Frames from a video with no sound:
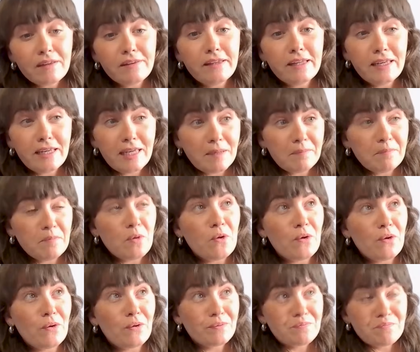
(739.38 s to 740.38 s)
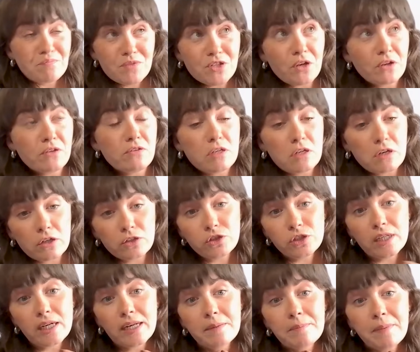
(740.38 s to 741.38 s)
and thinking more
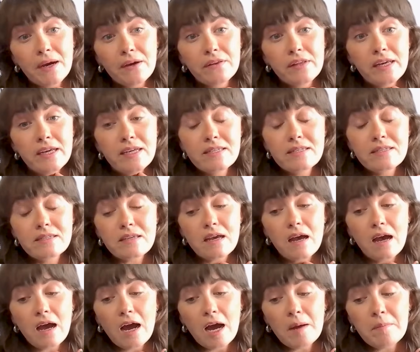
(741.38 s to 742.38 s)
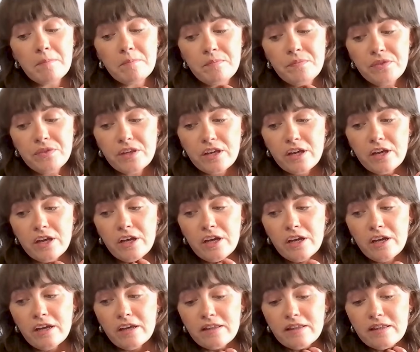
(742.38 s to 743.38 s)
sociologically about this,
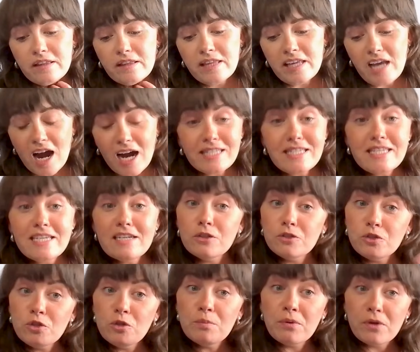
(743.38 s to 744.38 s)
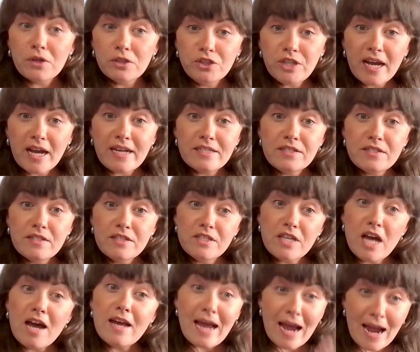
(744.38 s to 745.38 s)
the ideological project to
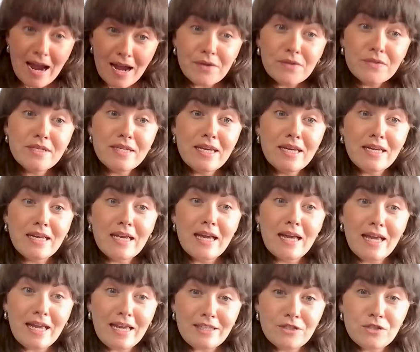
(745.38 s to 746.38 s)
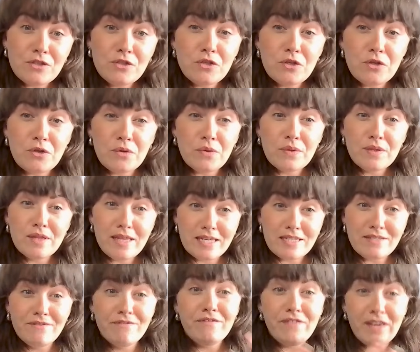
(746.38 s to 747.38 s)
turn housing into
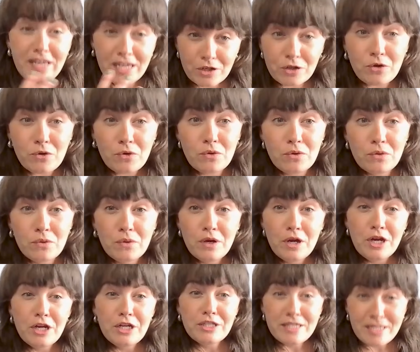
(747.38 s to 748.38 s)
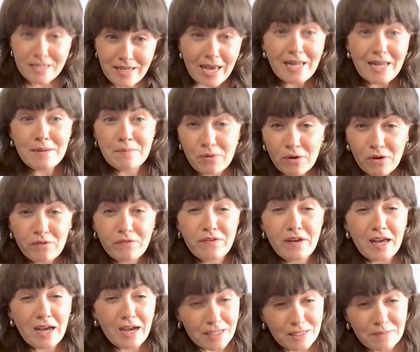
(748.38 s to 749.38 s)
this vehicle to gain
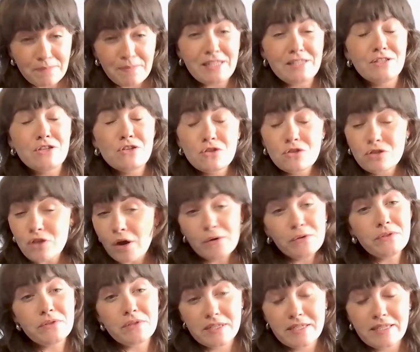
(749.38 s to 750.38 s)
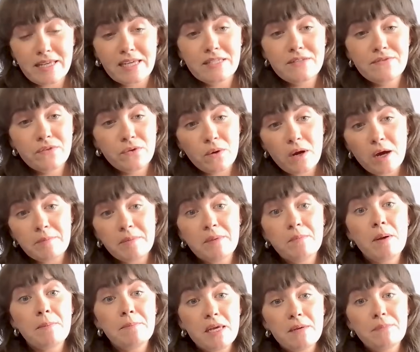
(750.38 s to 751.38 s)
profit has been so successful. I mean,
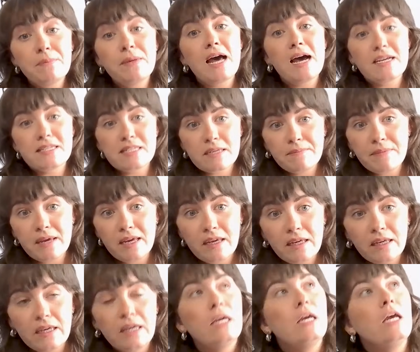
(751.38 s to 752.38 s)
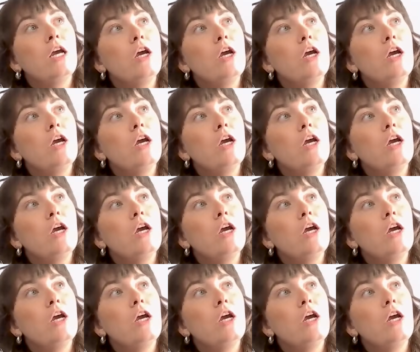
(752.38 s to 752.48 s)
when people ask me,